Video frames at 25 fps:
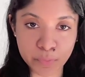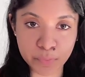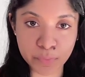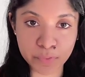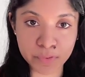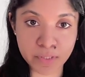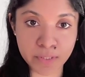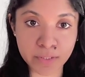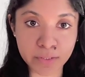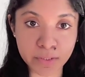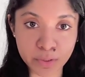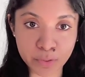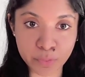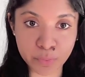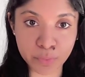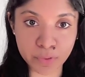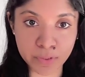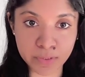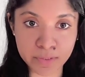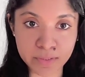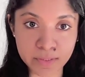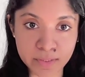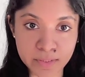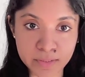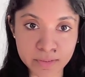your
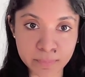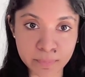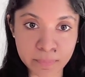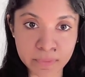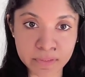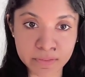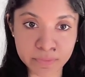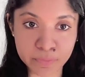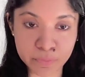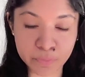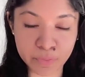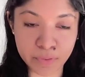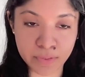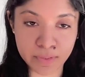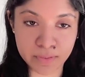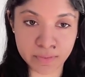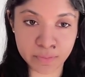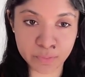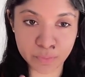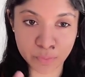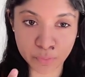security is being threatened.